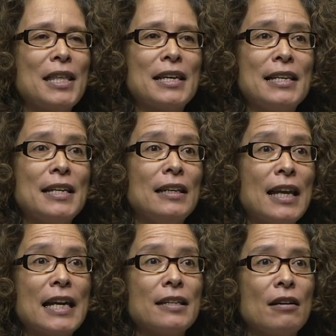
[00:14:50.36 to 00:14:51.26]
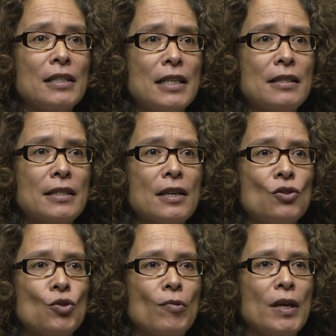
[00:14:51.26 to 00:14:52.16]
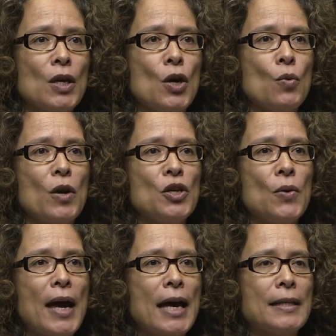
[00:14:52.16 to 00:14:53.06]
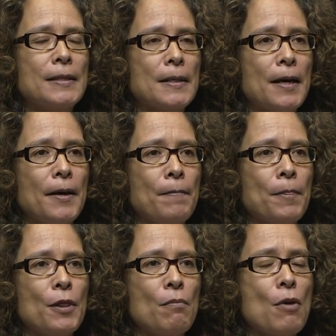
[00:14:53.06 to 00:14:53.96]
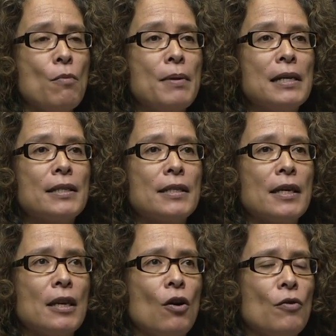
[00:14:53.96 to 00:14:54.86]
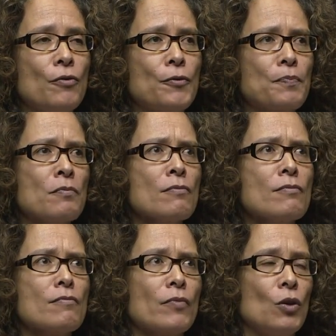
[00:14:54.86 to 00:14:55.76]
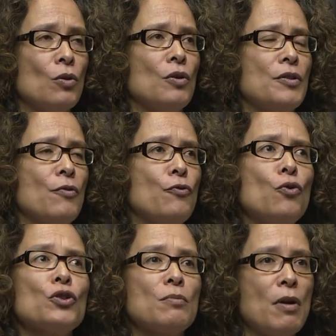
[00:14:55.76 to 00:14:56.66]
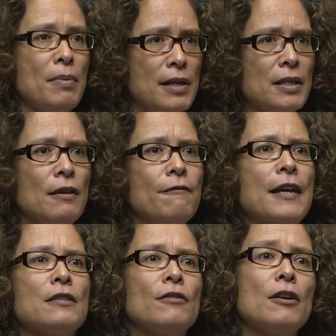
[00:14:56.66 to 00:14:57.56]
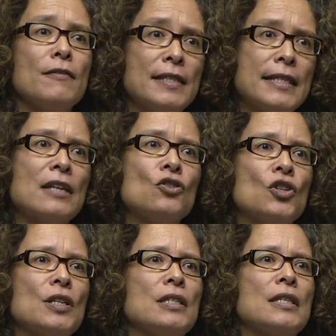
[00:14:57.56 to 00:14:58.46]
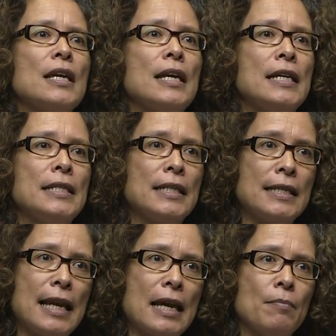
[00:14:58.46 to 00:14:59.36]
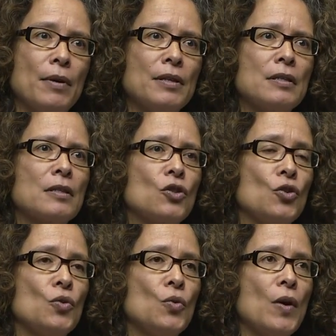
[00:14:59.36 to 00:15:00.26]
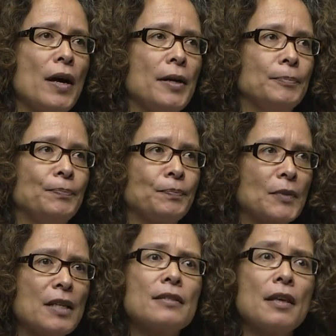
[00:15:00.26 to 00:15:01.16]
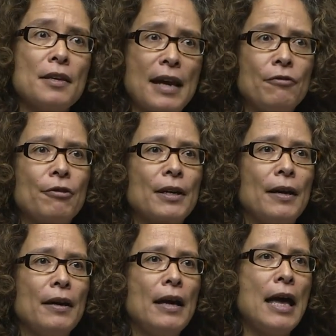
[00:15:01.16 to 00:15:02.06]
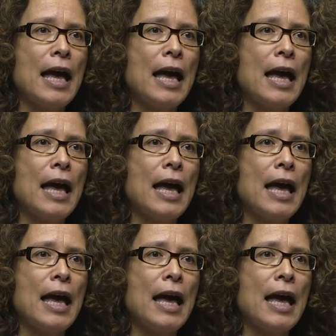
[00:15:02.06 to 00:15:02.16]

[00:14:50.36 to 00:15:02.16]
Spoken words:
the late 19th century, when you had the mobility of, or the forced mobility effectively of indentured Indian labourers to southern Africa